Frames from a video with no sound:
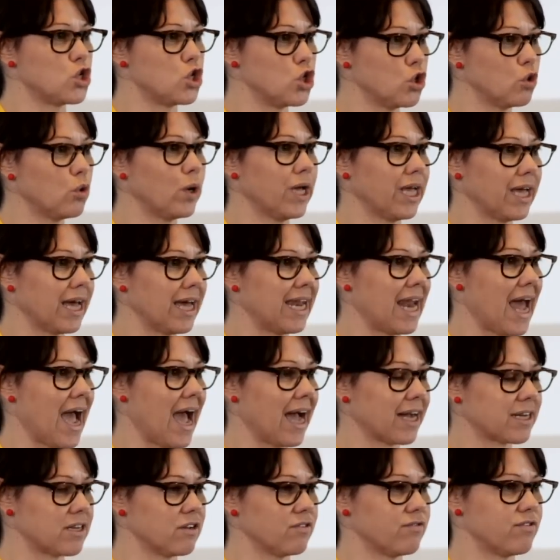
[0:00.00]
doing an
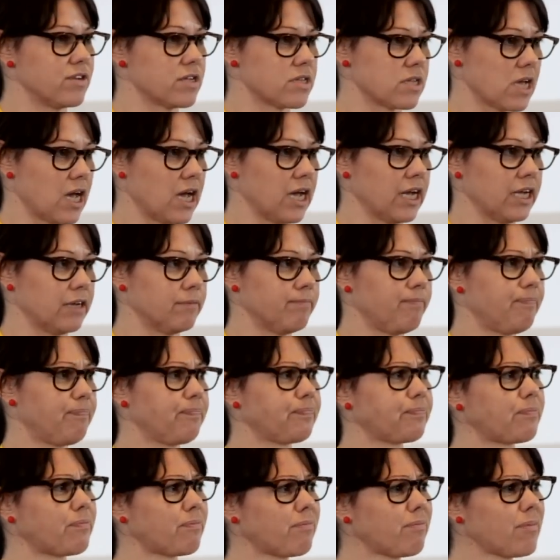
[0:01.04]
active design.
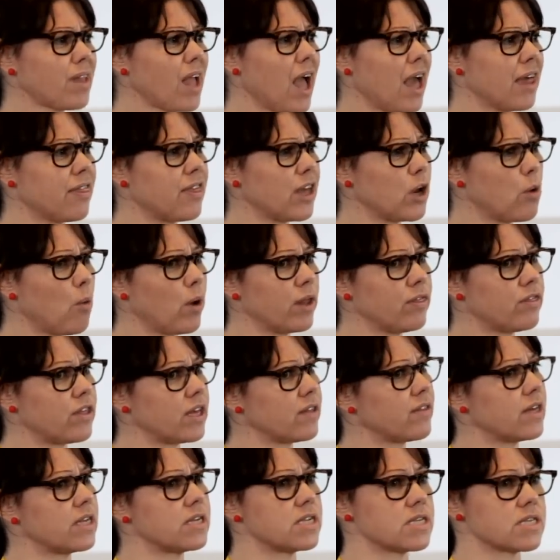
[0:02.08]
I think one
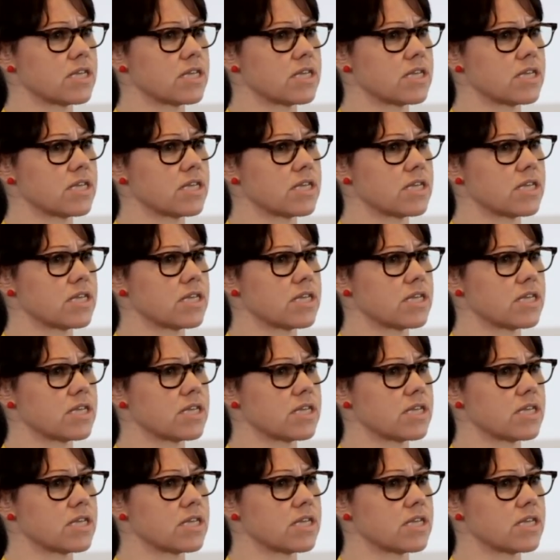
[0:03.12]
thing that